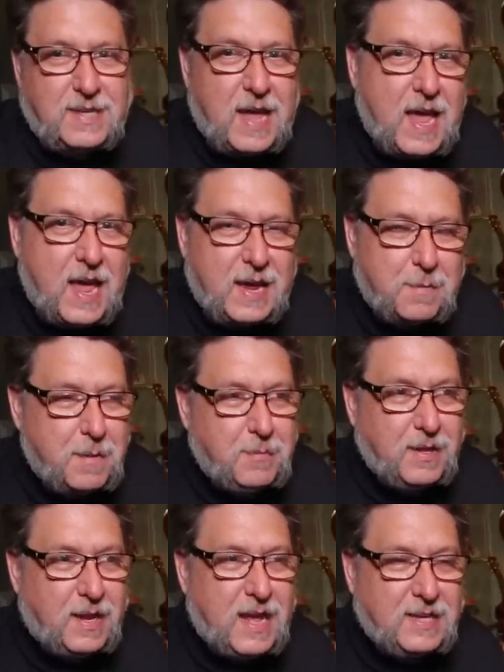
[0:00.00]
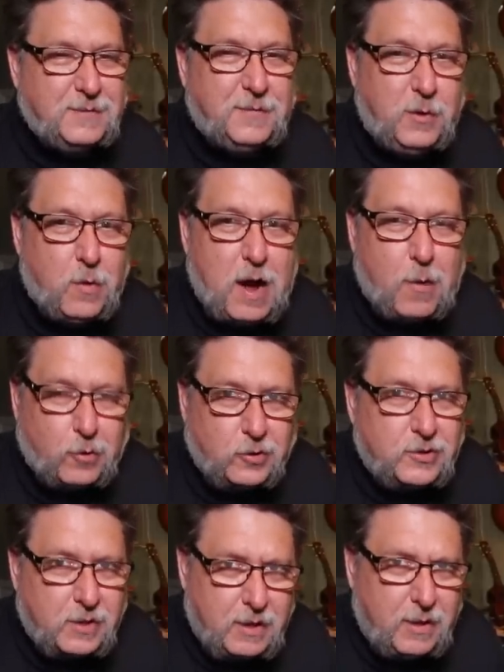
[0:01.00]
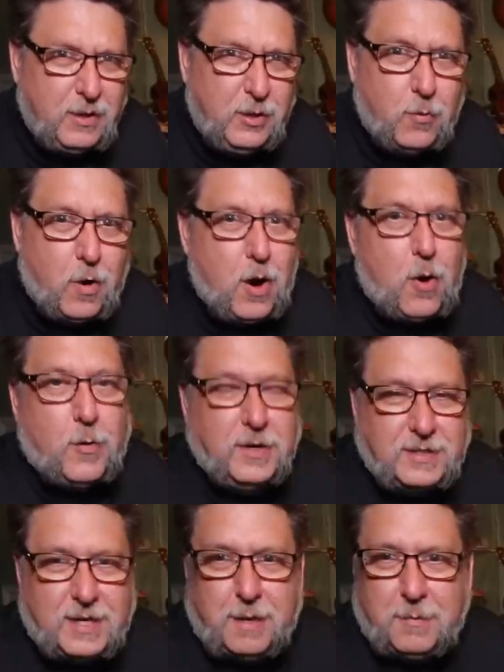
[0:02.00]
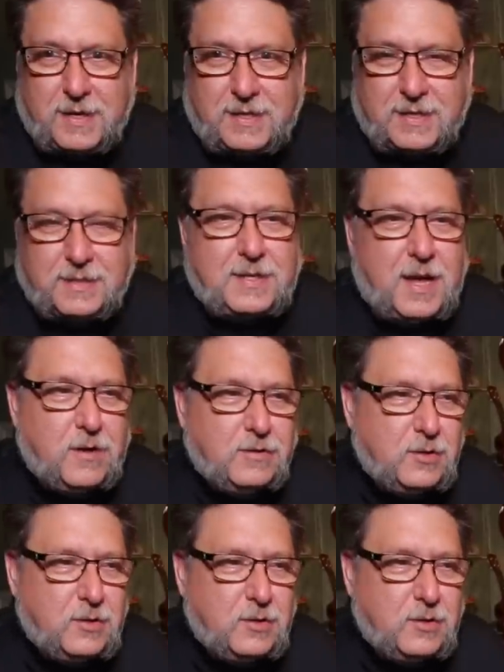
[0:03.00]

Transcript: day and maybe the last few hours, you always get a big discount.